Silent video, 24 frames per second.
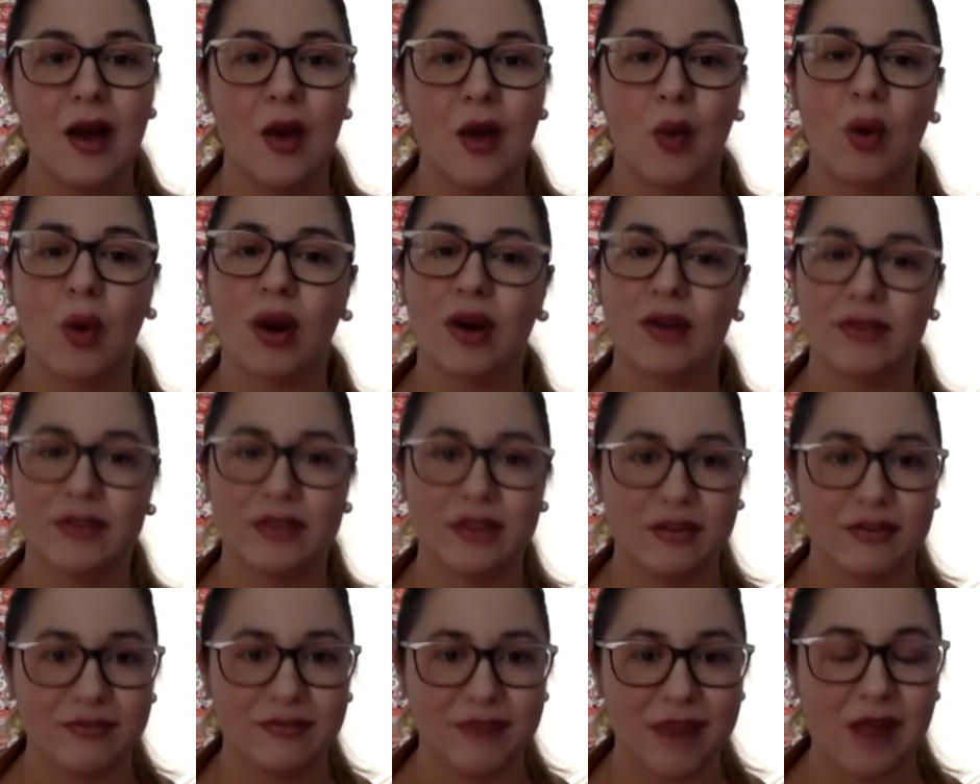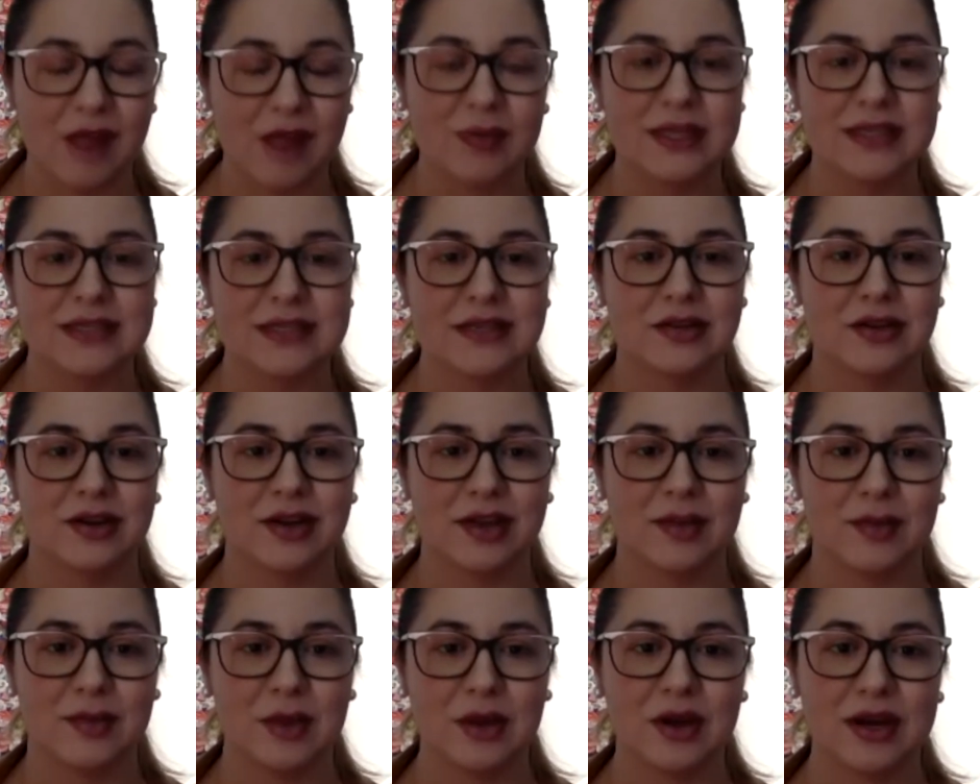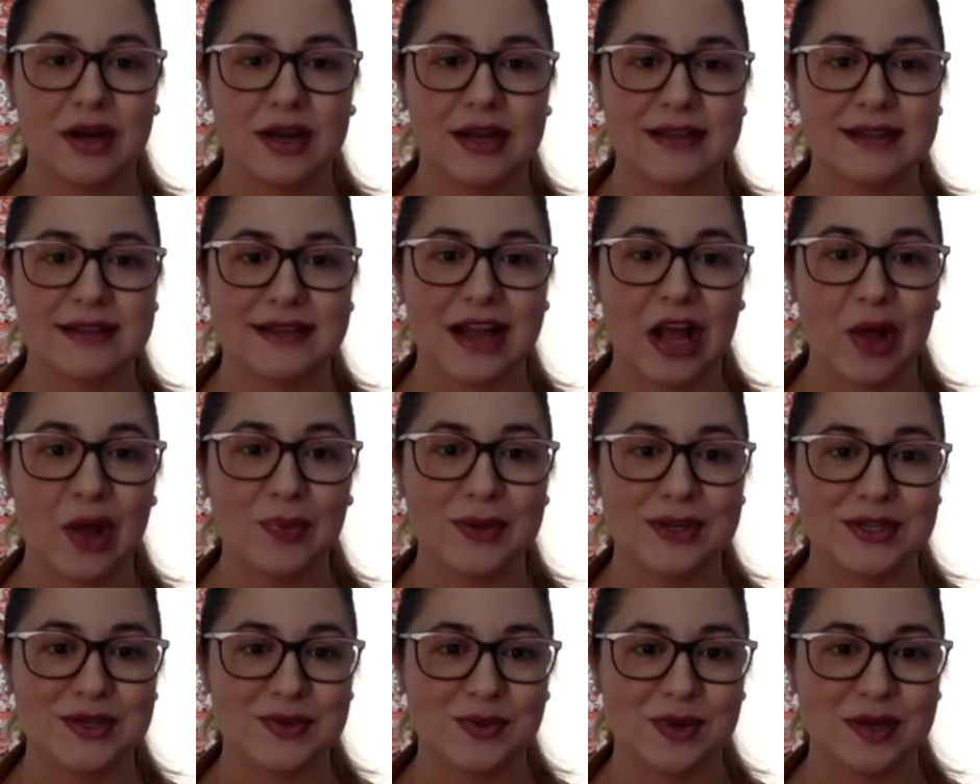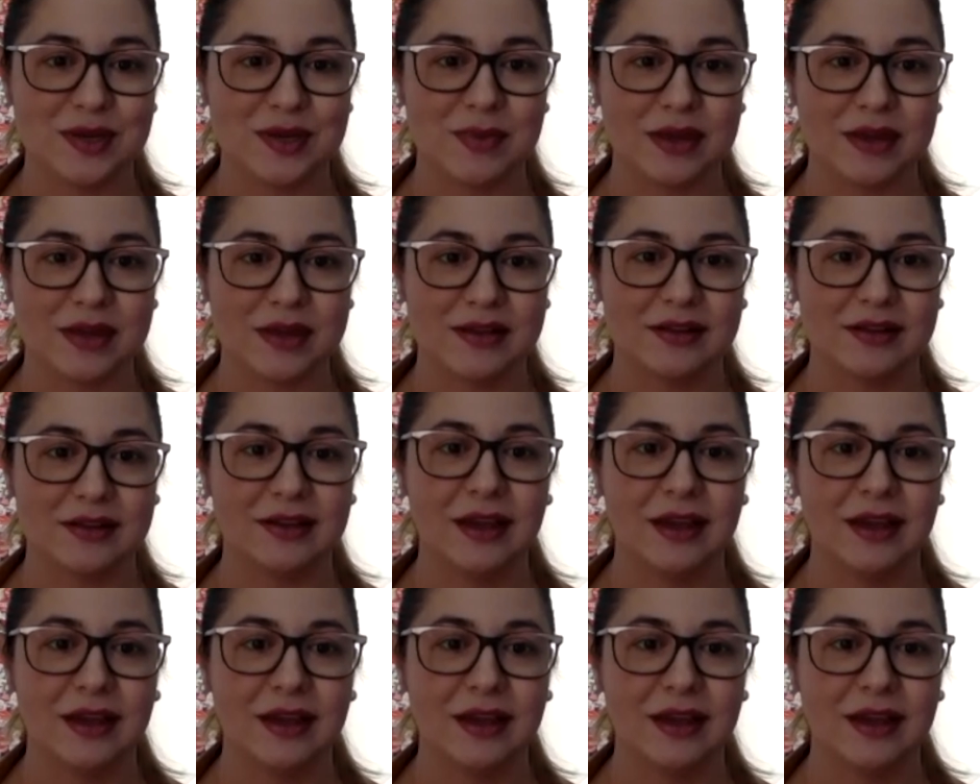work for their families and their communities and help us rebuild.